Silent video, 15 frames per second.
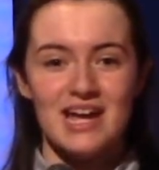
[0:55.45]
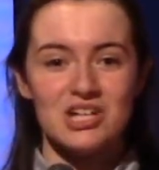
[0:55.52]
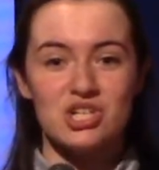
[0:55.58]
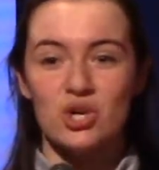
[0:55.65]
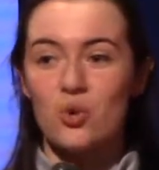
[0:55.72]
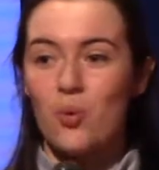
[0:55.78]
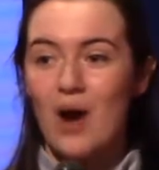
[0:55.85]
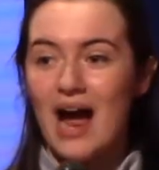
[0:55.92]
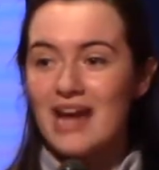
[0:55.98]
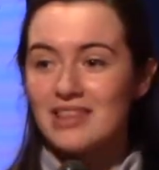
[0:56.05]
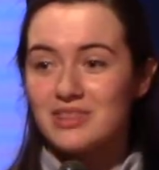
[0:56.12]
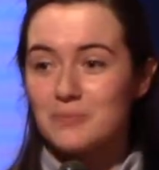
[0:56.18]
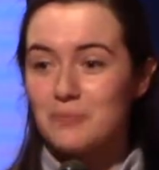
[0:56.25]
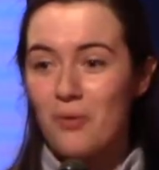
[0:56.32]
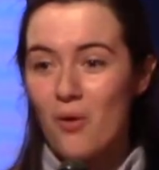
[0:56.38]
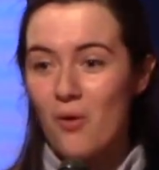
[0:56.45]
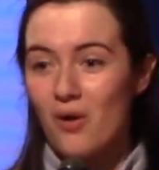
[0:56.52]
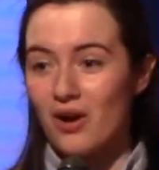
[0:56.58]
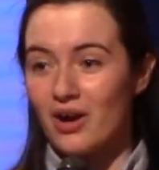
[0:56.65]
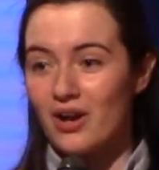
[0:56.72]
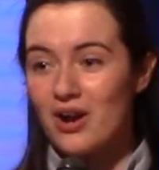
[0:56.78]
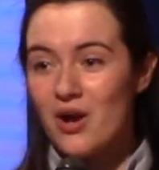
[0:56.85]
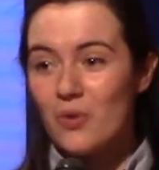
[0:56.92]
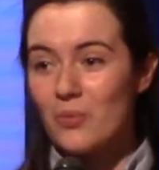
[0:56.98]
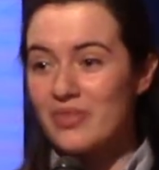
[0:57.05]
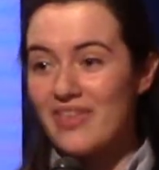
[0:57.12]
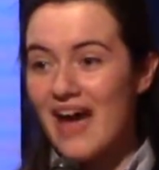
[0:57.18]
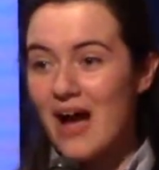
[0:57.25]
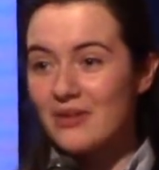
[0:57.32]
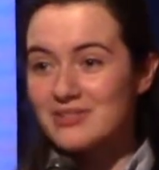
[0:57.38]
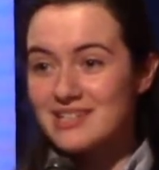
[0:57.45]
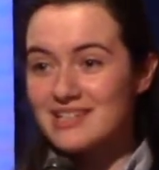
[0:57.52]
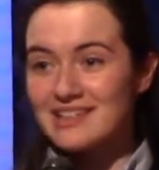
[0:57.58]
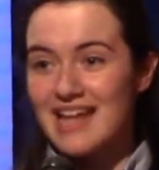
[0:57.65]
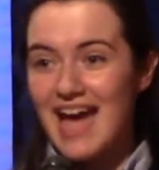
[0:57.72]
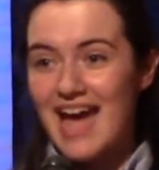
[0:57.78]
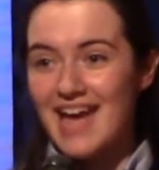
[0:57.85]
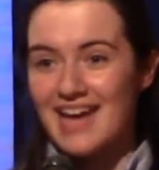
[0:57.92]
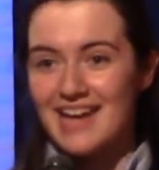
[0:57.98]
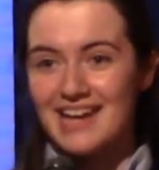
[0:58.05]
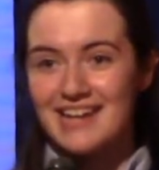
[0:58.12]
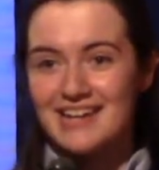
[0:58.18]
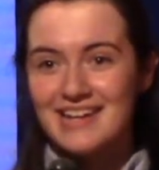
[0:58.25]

to quiet the poor without delay.